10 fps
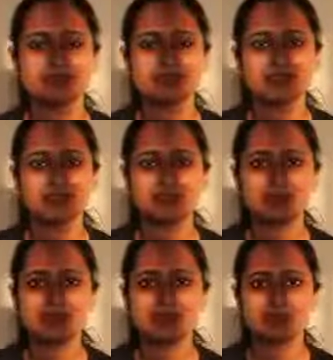in a
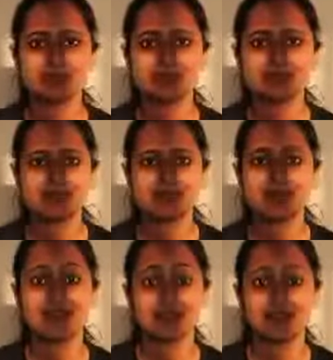space where I
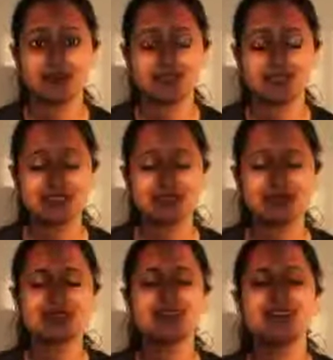can't figure it
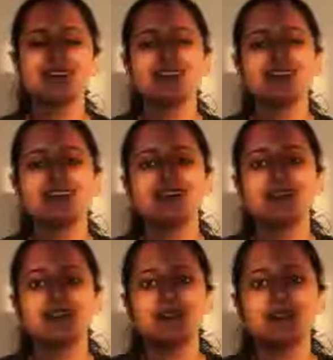
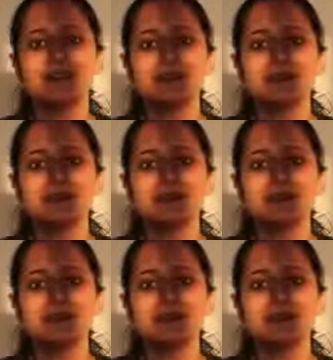out.